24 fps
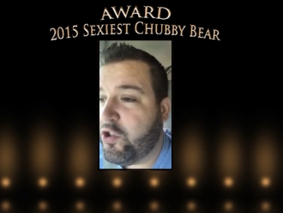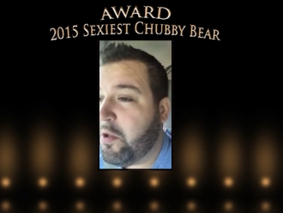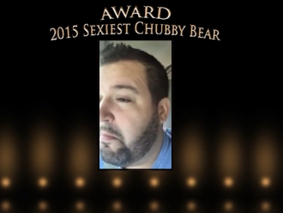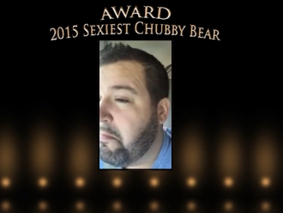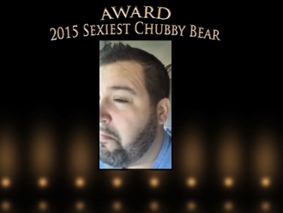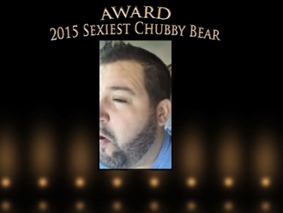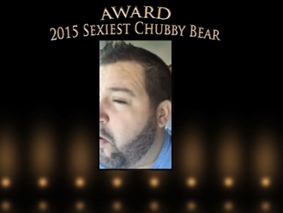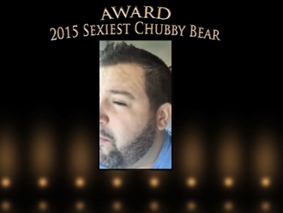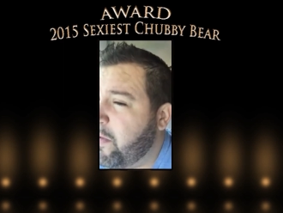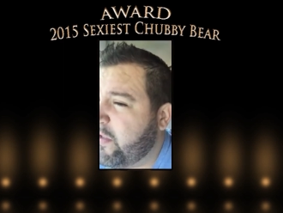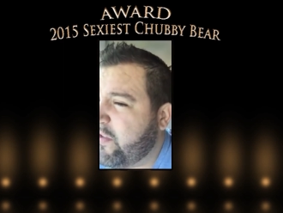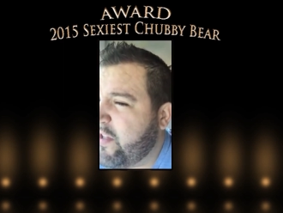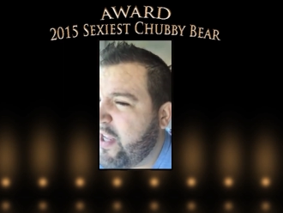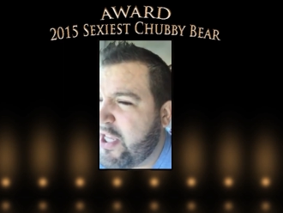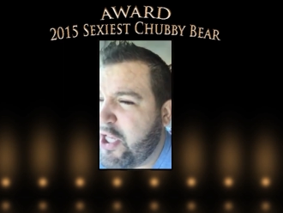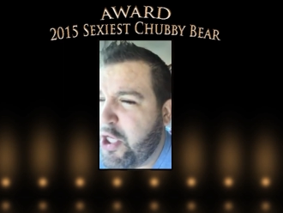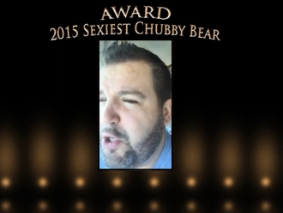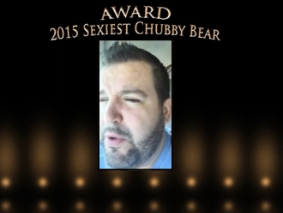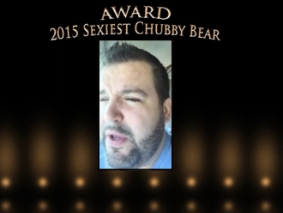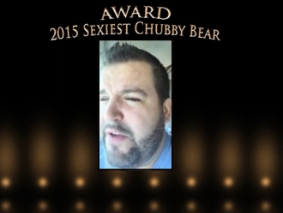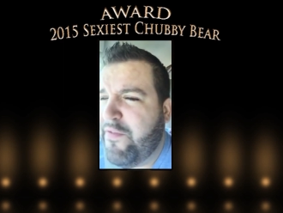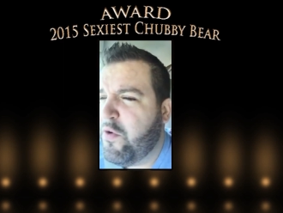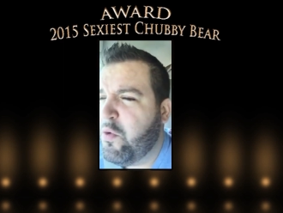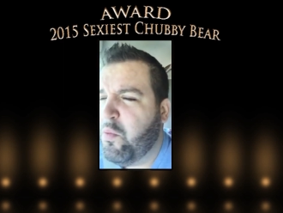The moment that
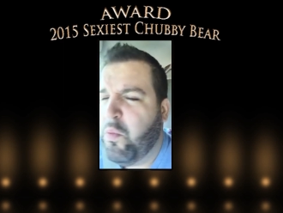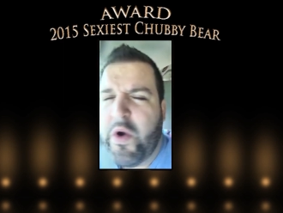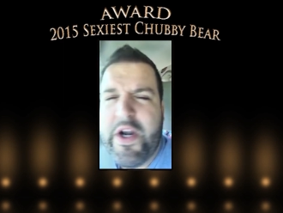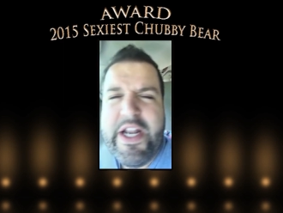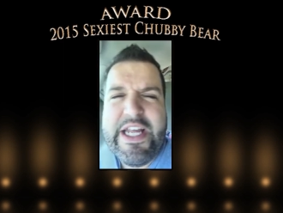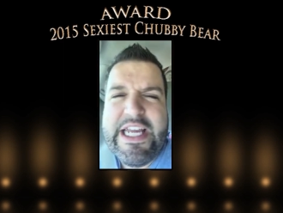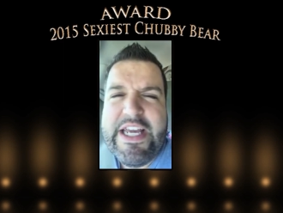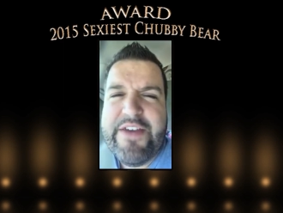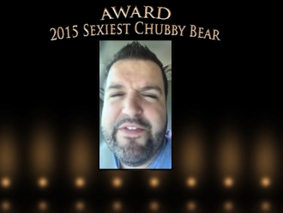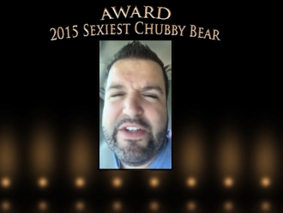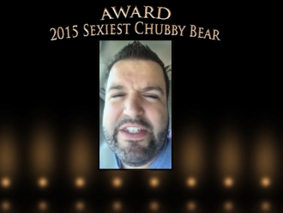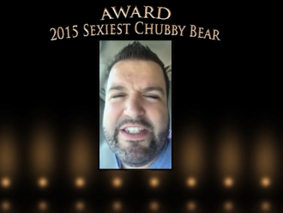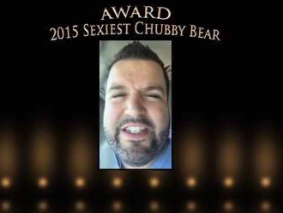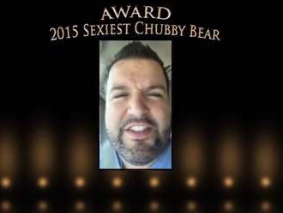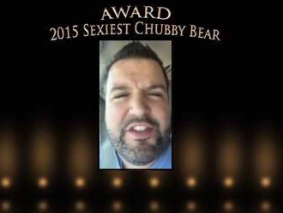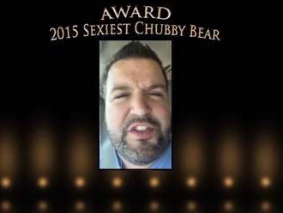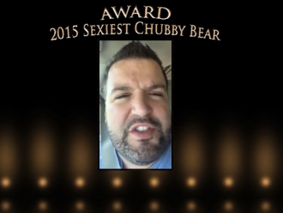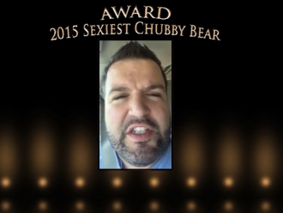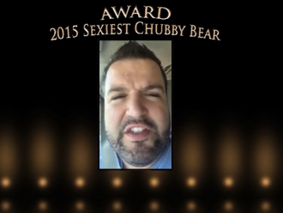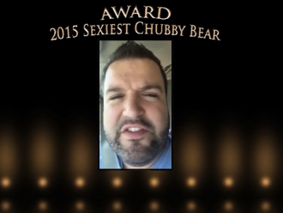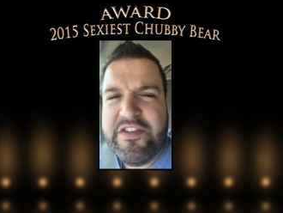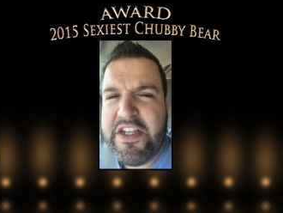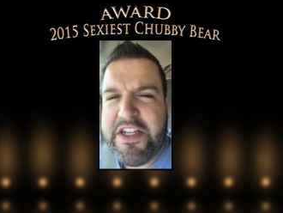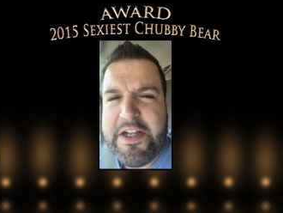you even want to give a
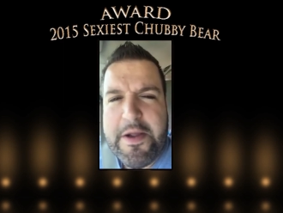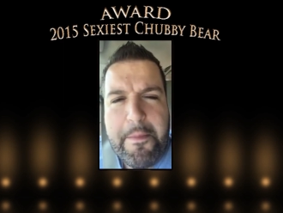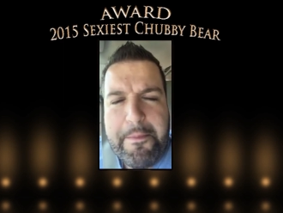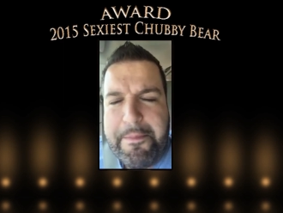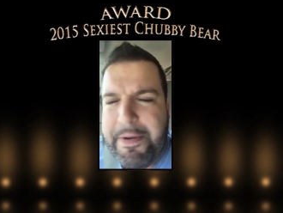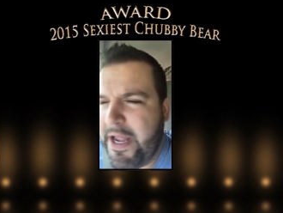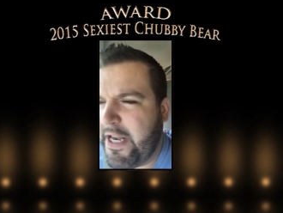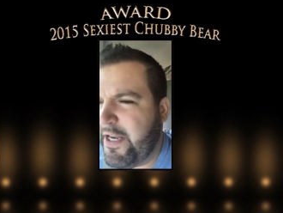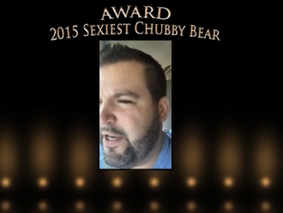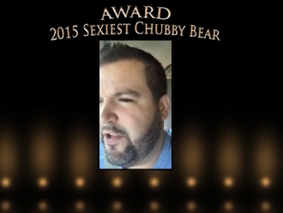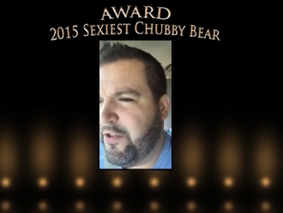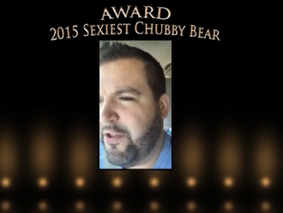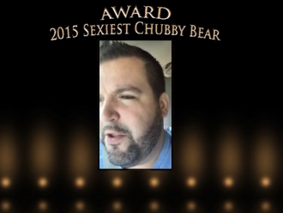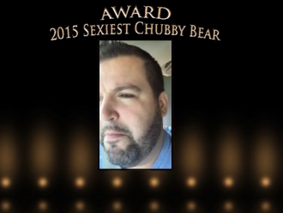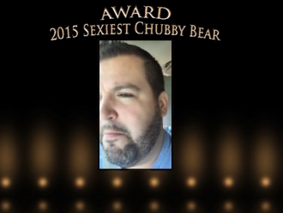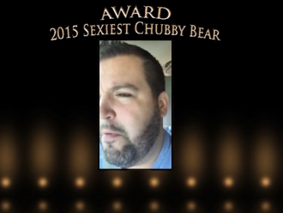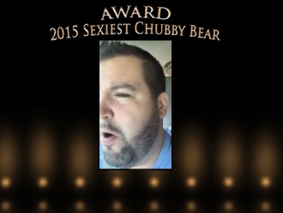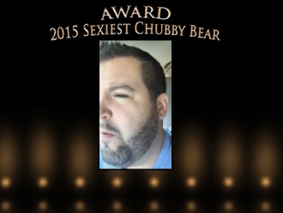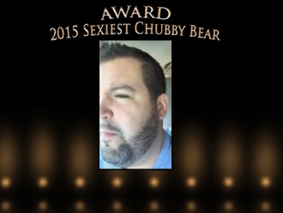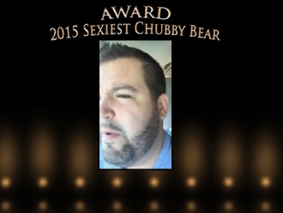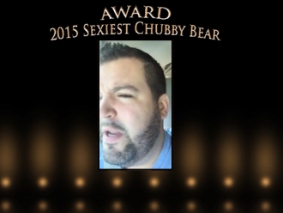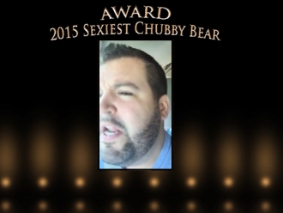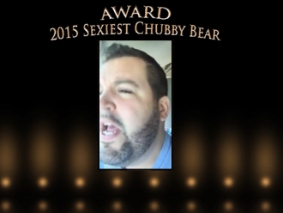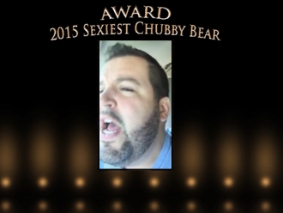dissenting opinion, the
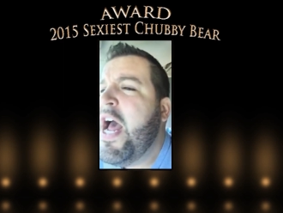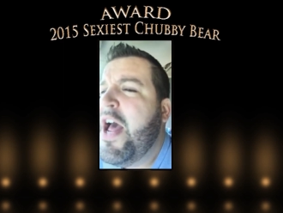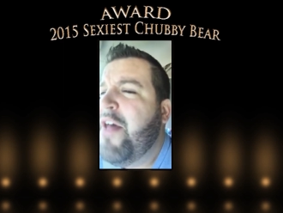moment